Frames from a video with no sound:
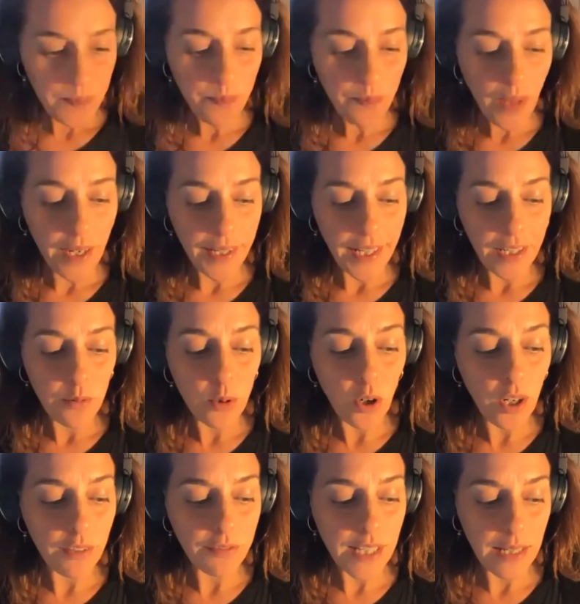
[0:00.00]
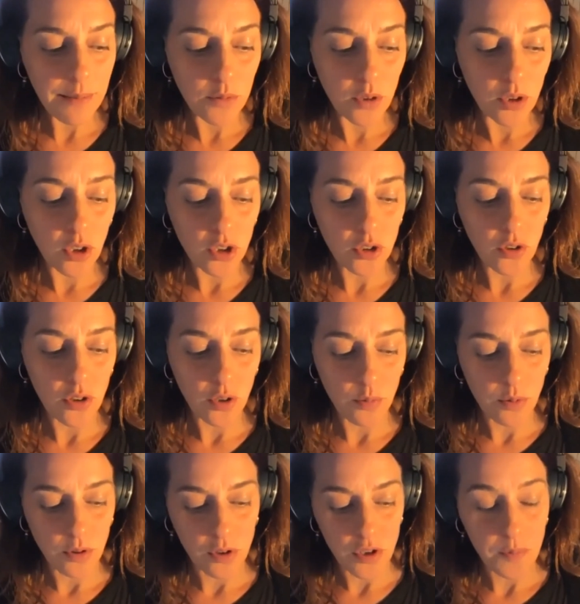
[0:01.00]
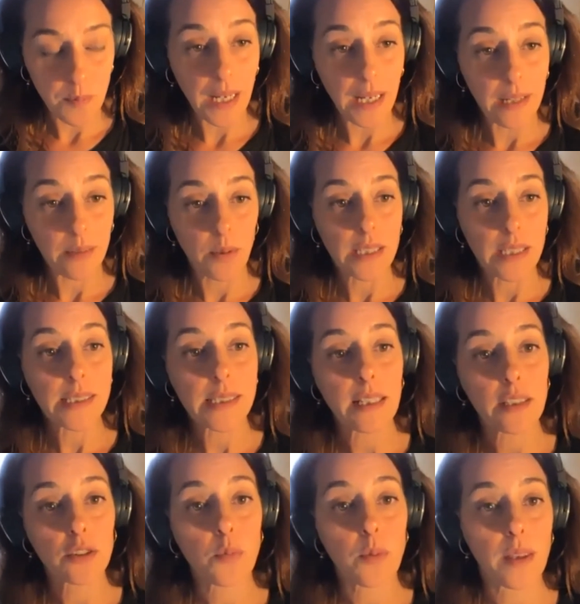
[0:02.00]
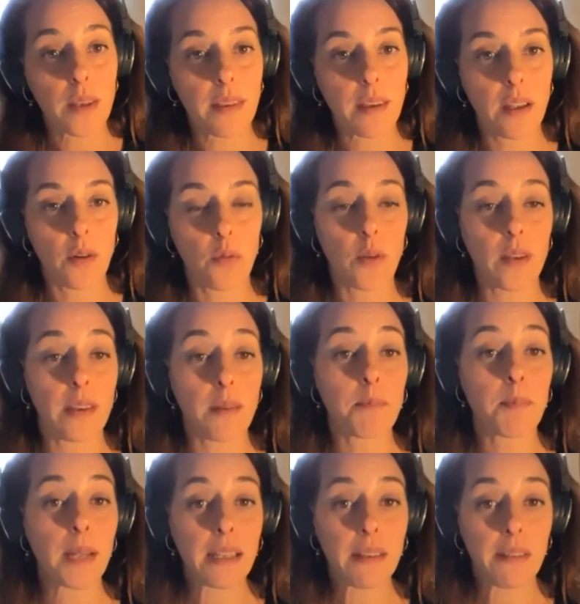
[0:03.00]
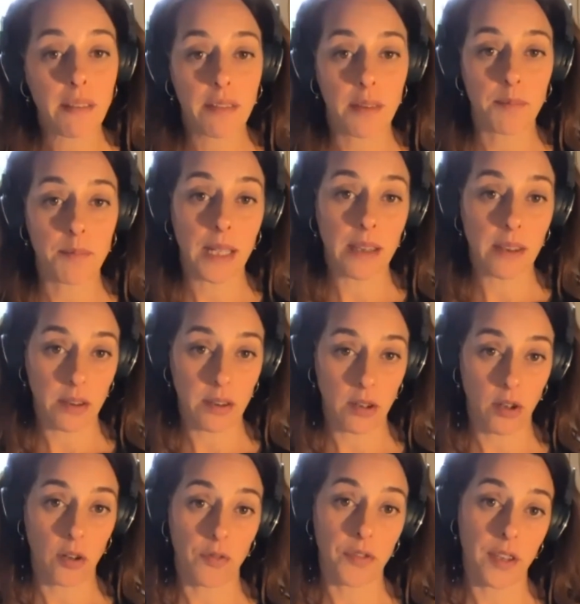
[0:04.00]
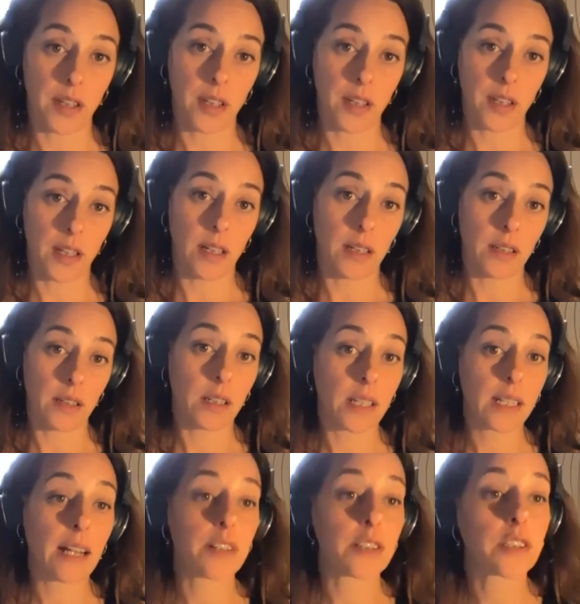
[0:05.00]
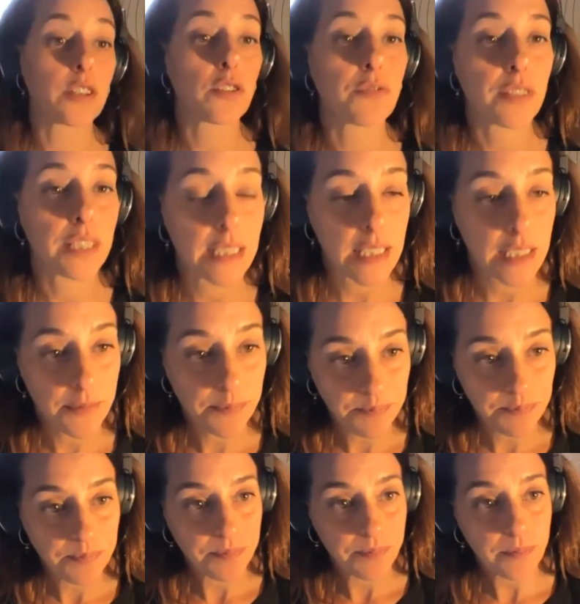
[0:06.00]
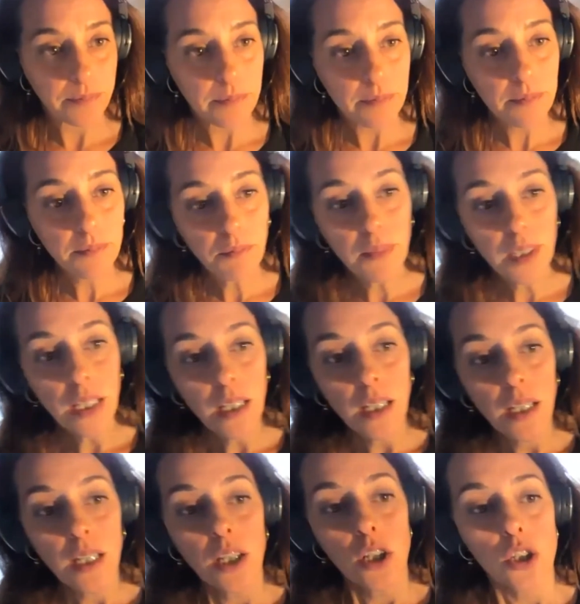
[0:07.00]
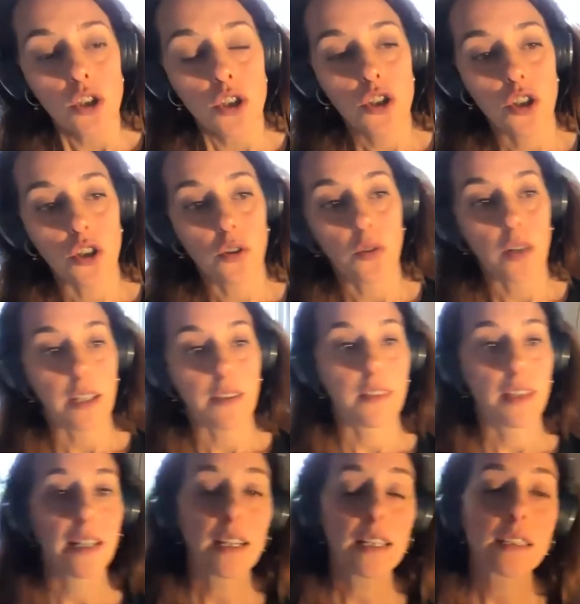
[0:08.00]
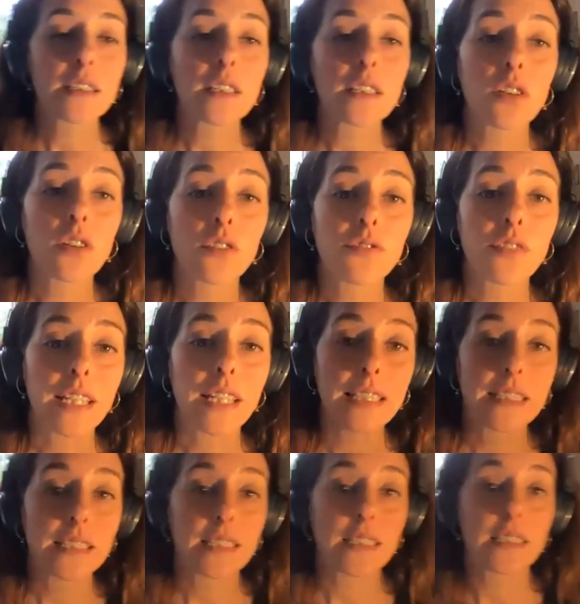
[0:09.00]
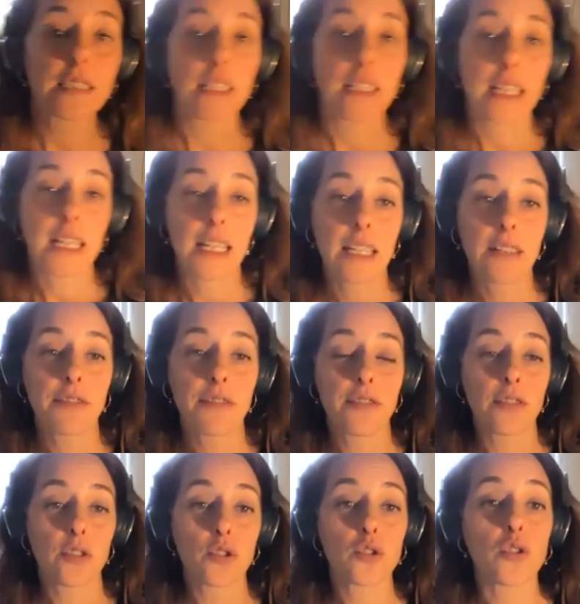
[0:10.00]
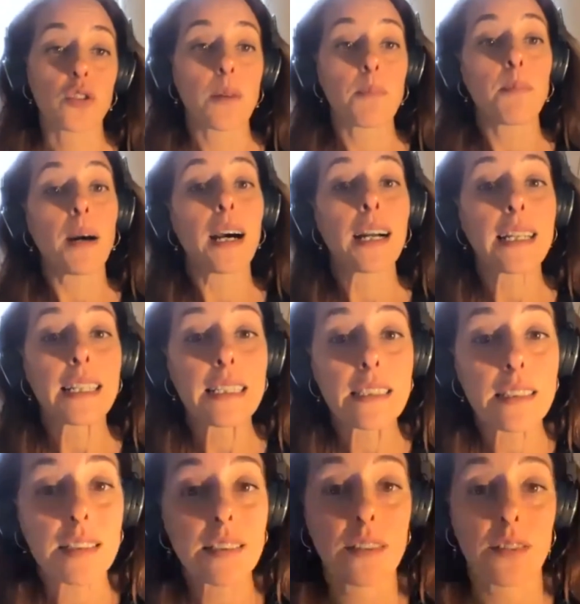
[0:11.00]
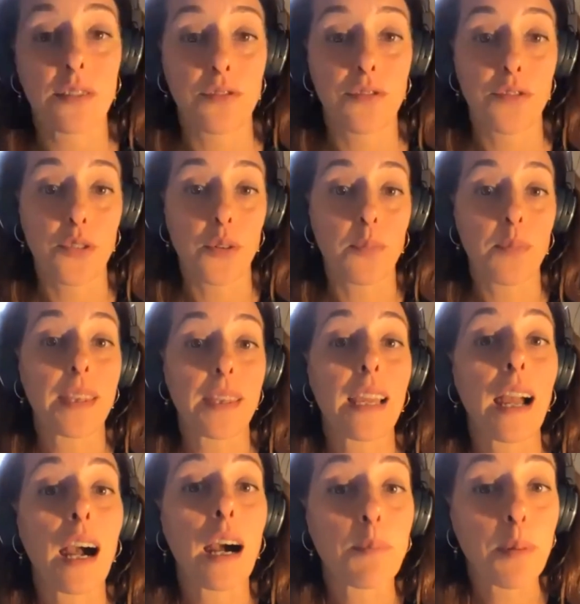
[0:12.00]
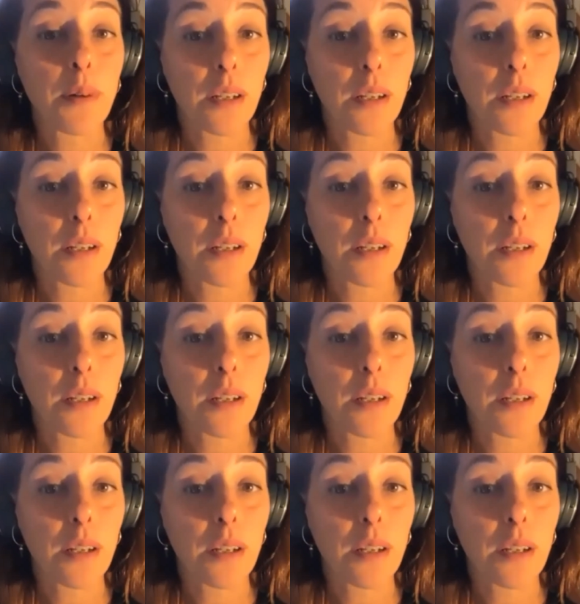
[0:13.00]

And I won't have time to go into the words, but I will start with the myth of the Garden of Eden. So in the Garden of Eden, Eve took a bite from the apple